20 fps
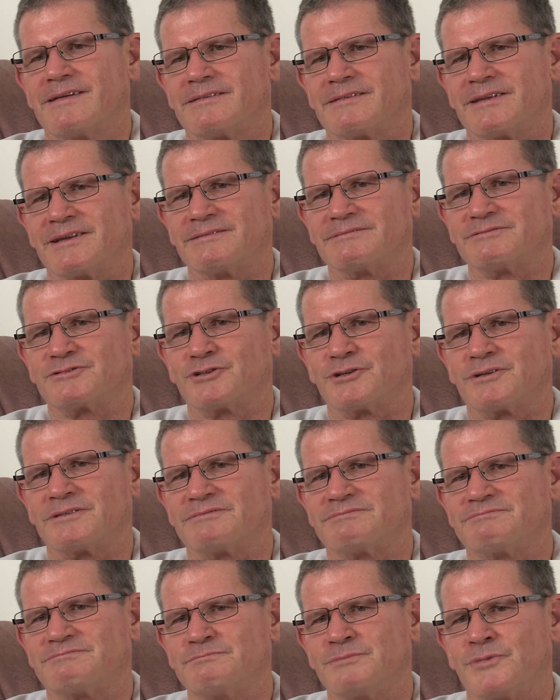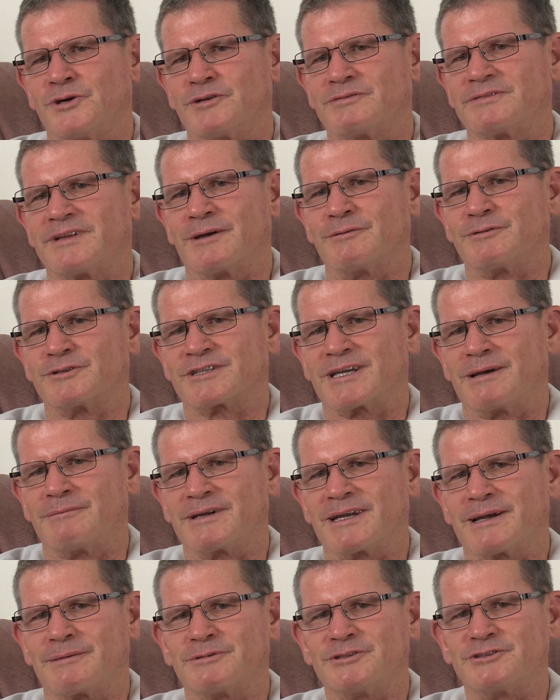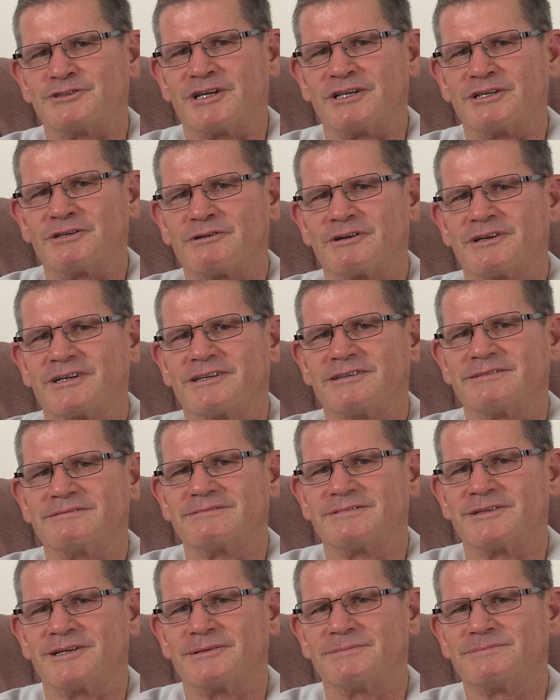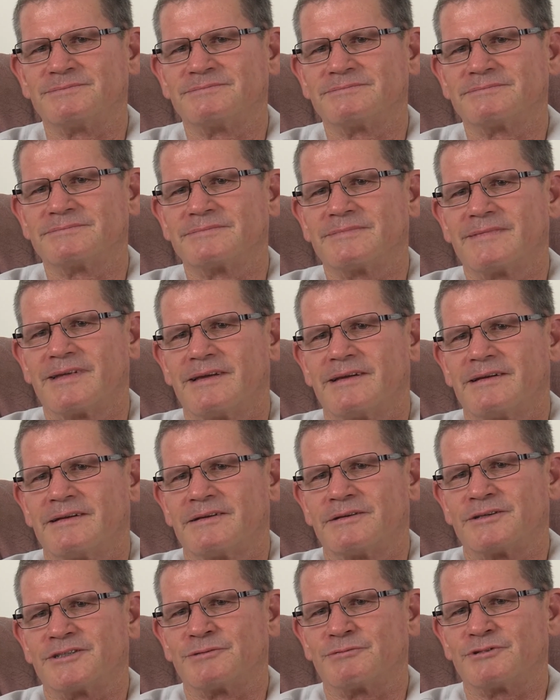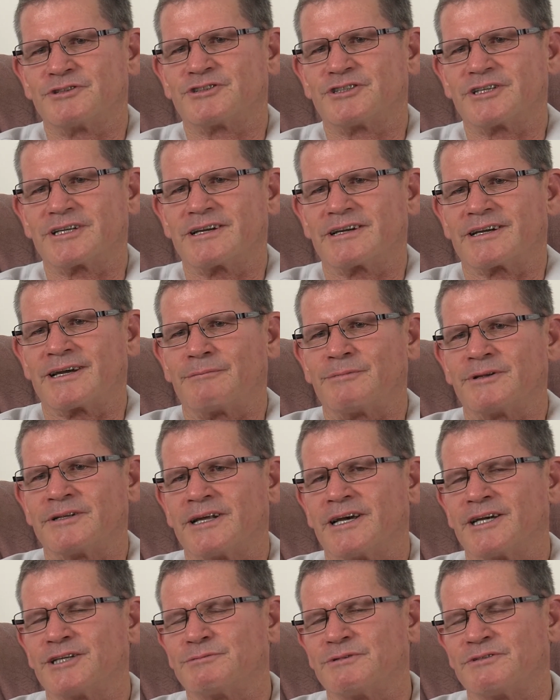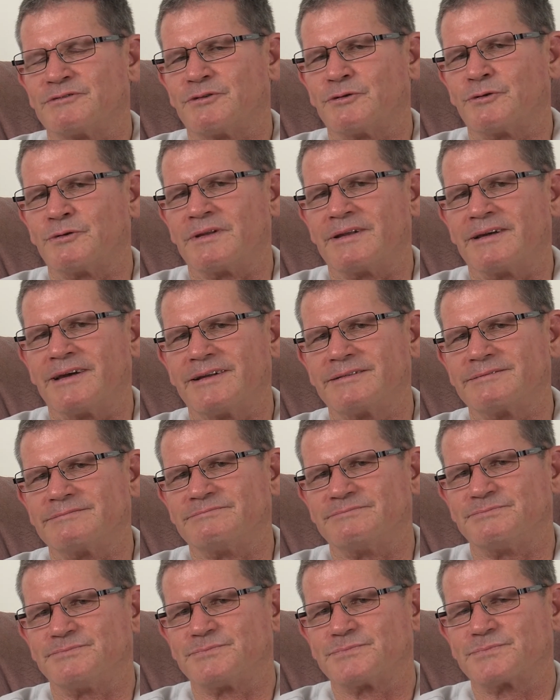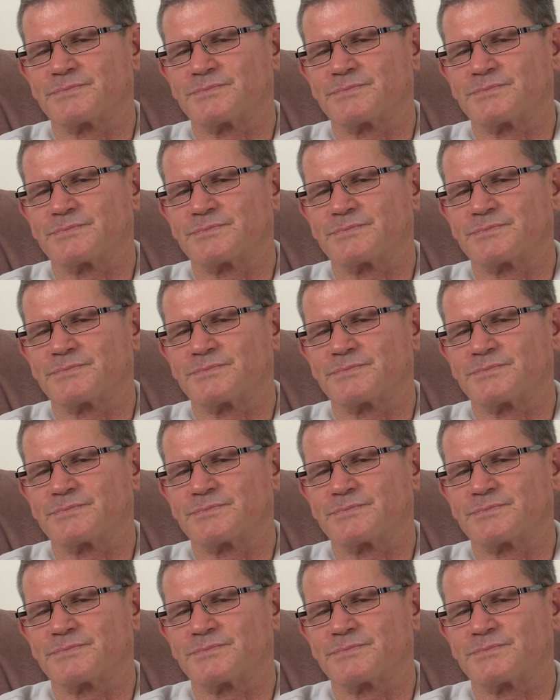and sort of birthday was coming up in January, and she was sick a couple of days before that, and